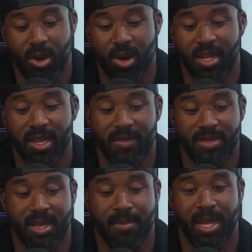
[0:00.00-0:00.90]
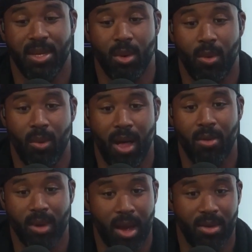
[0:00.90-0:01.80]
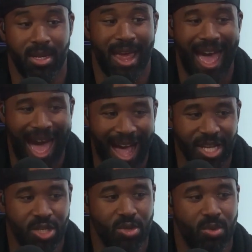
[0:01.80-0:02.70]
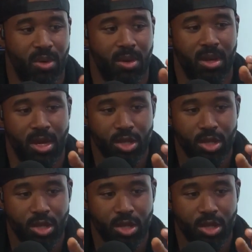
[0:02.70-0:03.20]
are gifts that make you a well-rounded, actual,